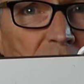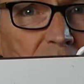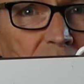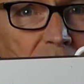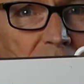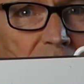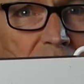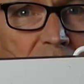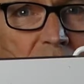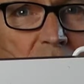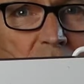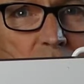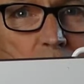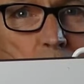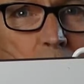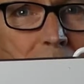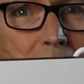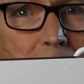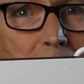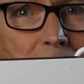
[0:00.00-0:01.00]
of a
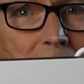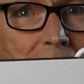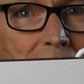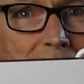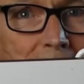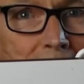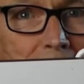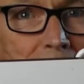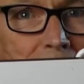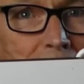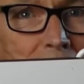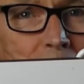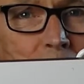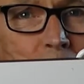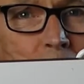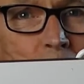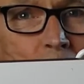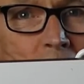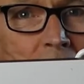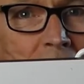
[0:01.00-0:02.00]
swim ladder
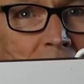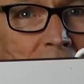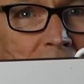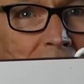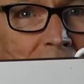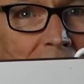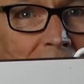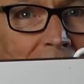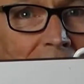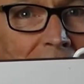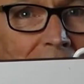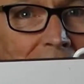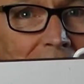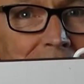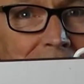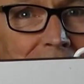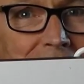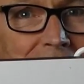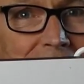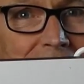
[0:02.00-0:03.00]

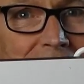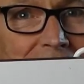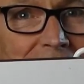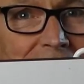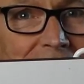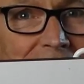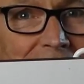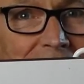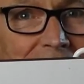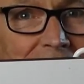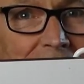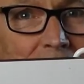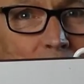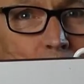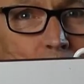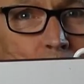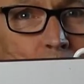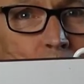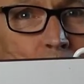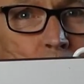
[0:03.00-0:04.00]
and
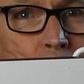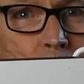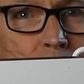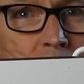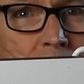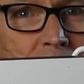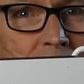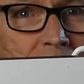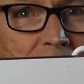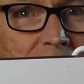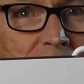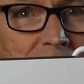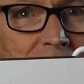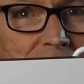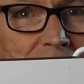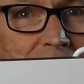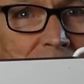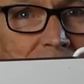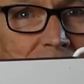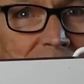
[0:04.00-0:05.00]
a
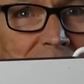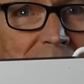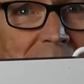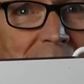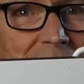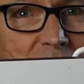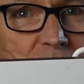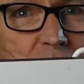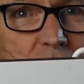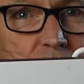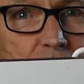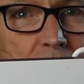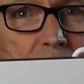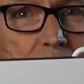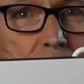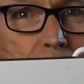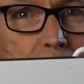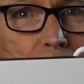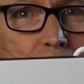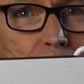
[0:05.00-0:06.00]
net that you
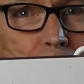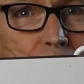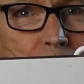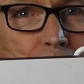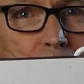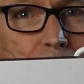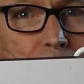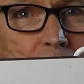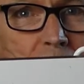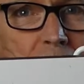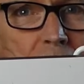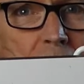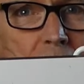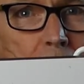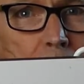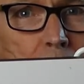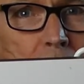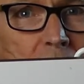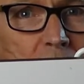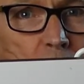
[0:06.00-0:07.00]
can
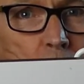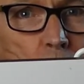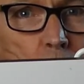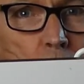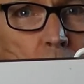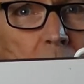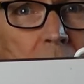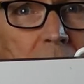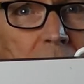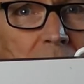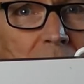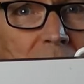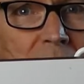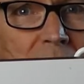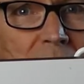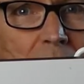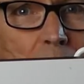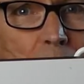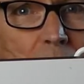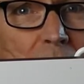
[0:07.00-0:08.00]
buckle
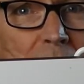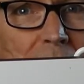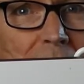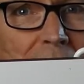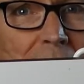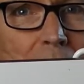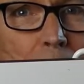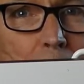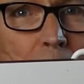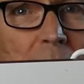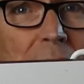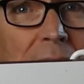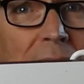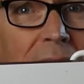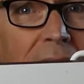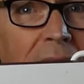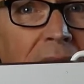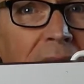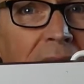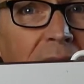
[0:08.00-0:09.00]
someone up
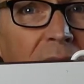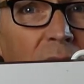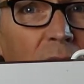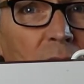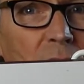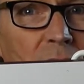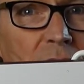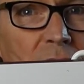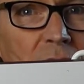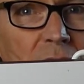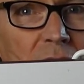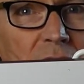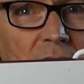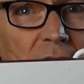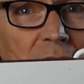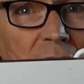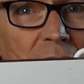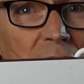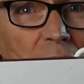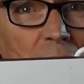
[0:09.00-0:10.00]
onto the
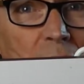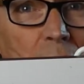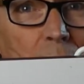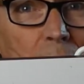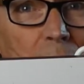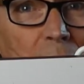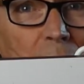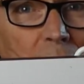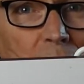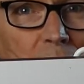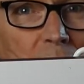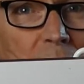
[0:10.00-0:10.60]
side of the boat.